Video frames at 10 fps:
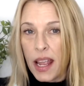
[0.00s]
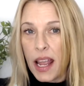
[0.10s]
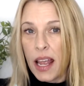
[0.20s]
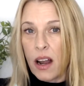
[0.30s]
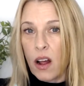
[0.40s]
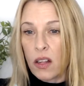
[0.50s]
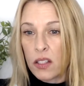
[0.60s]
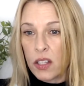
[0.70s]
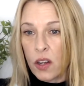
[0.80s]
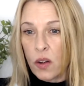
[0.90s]
it
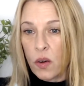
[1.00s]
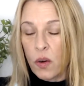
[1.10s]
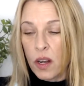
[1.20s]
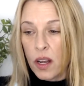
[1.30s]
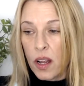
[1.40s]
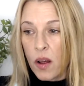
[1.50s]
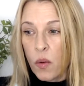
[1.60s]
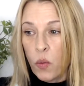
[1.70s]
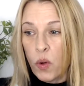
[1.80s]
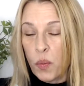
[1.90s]
also
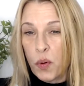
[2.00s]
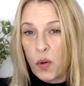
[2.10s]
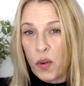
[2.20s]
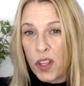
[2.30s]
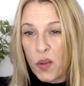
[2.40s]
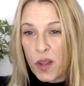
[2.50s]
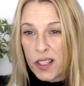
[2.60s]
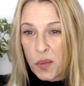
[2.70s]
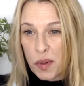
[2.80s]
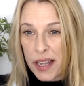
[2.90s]
will pull you
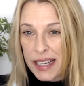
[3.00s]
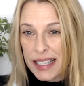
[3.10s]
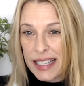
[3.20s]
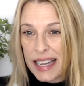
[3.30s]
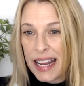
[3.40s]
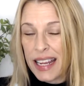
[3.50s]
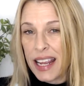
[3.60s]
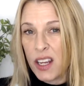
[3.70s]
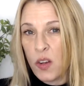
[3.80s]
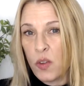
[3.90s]
into places and
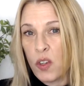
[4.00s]
get you